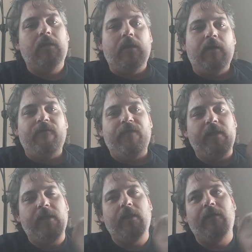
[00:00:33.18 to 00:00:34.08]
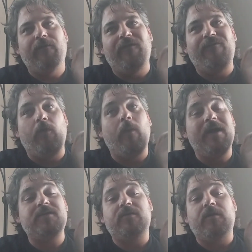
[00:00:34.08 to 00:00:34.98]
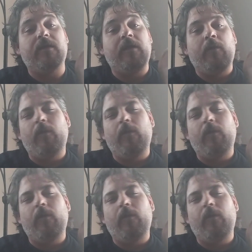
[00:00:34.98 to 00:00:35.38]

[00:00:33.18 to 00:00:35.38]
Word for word: of the uh, of the Western and,